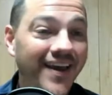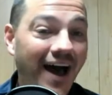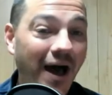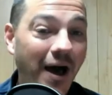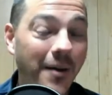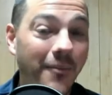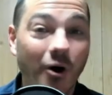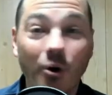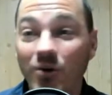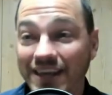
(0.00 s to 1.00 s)

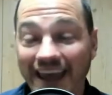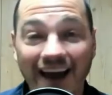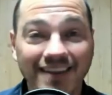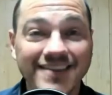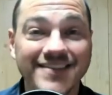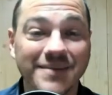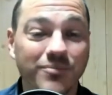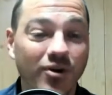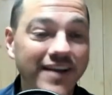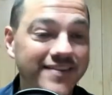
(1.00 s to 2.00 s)
Holy cow, this is
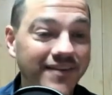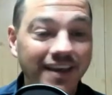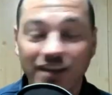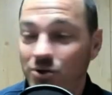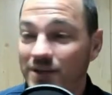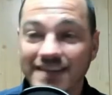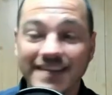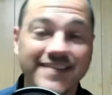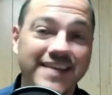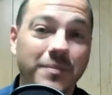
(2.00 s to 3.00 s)
impressive. You can see
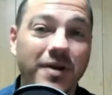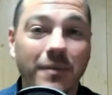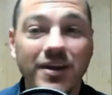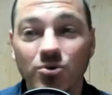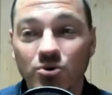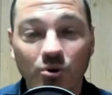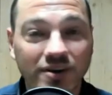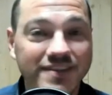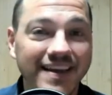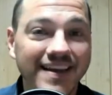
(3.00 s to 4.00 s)
the setup here. I'm in New
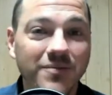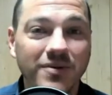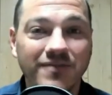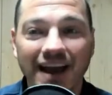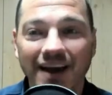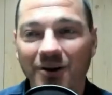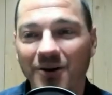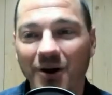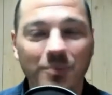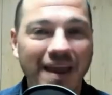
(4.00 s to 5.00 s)
York City. We've got
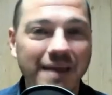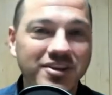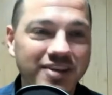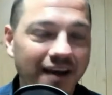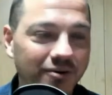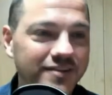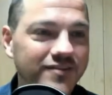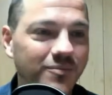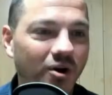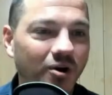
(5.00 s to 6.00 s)
our baby showers
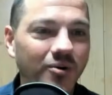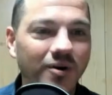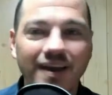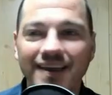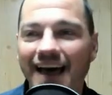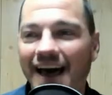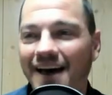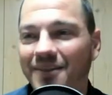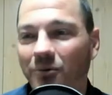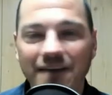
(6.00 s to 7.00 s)
tomorrow.
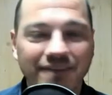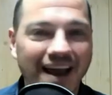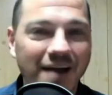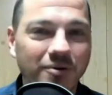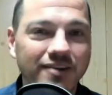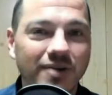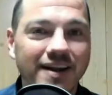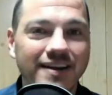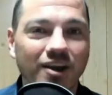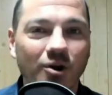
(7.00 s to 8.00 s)
The wife and I were getting
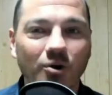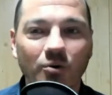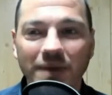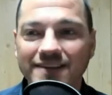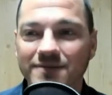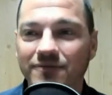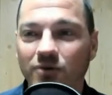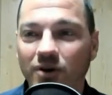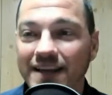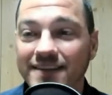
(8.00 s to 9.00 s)
ready to go meet some
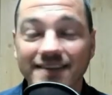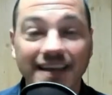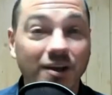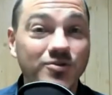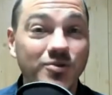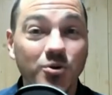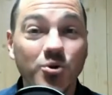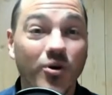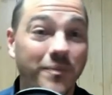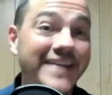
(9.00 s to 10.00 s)
friends and go to a New
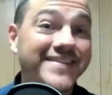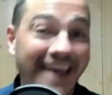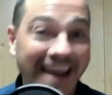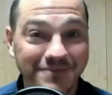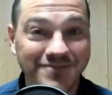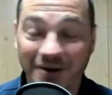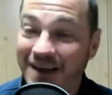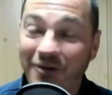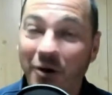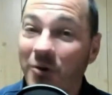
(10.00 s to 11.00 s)
York Mets game. So I don't
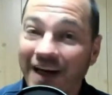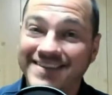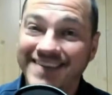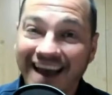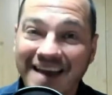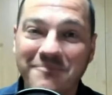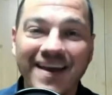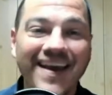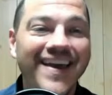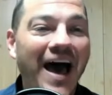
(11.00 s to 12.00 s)
have a whole lot of time,
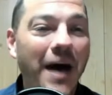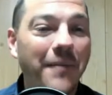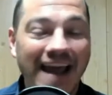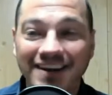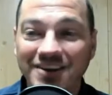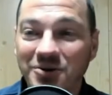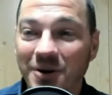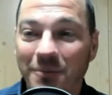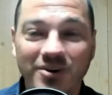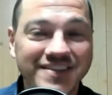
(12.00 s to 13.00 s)
but had to do an
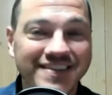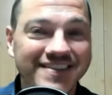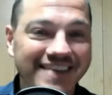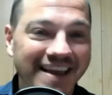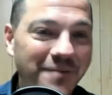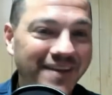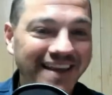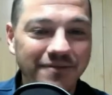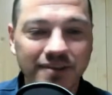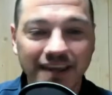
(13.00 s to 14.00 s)
emergency setup and
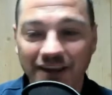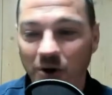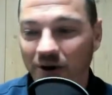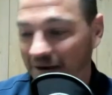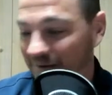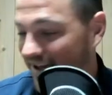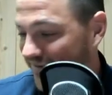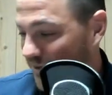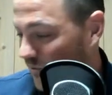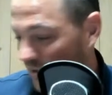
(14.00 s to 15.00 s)
get everything going. I don't have
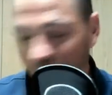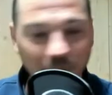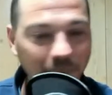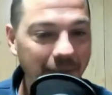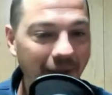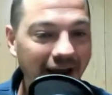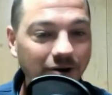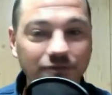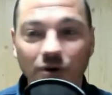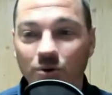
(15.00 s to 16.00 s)
anywhere to put my
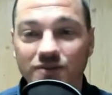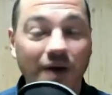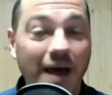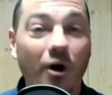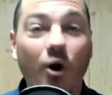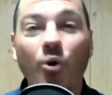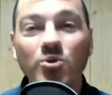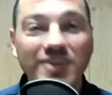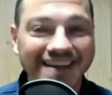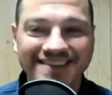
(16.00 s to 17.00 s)
microphone, so I'm
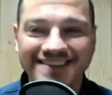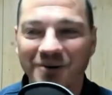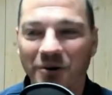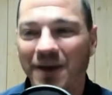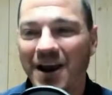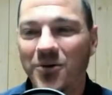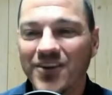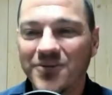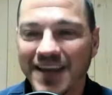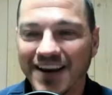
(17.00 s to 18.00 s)
holding it. So bear
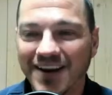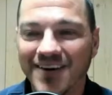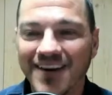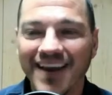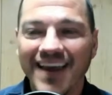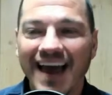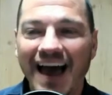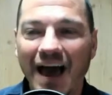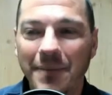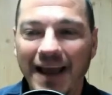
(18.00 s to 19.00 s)
with me here
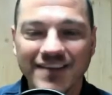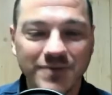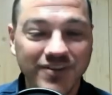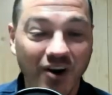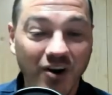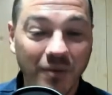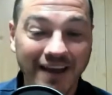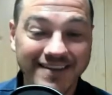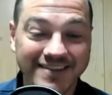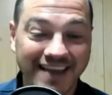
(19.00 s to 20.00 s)
as we talk
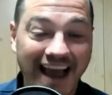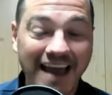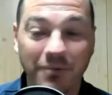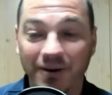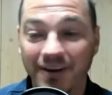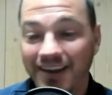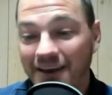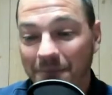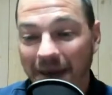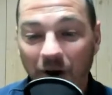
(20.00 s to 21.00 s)
about this guy. But
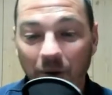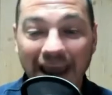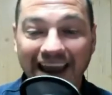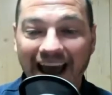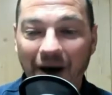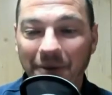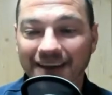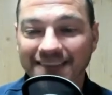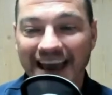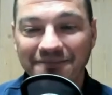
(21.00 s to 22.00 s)
man, oh man, how
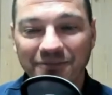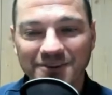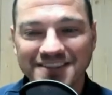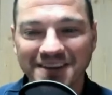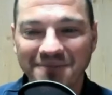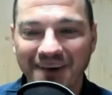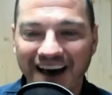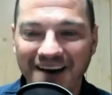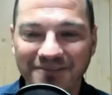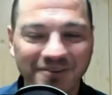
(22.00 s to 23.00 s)
about that for some
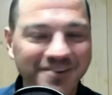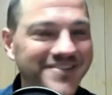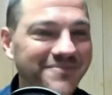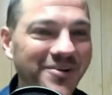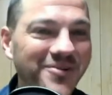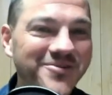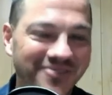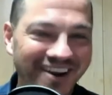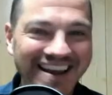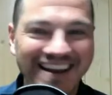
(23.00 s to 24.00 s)
news,
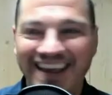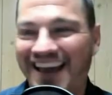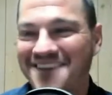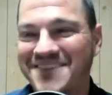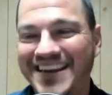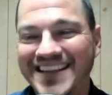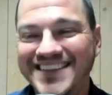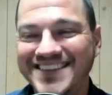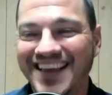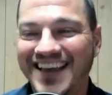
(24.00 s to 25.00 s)
right? I mean, this
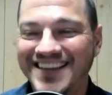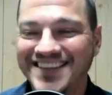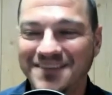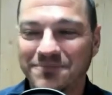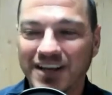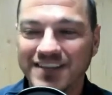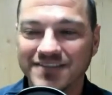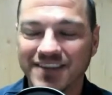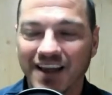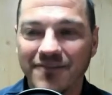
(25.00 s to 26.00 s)
is
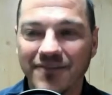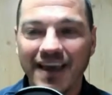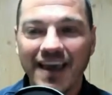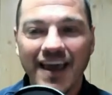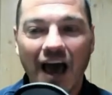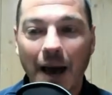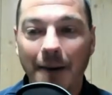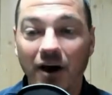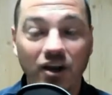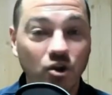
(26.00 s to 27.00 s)
impressive stuff.
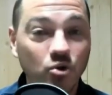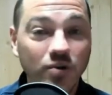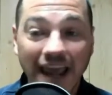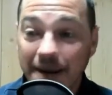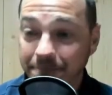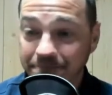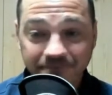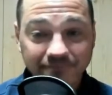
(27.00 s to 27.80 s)
A new name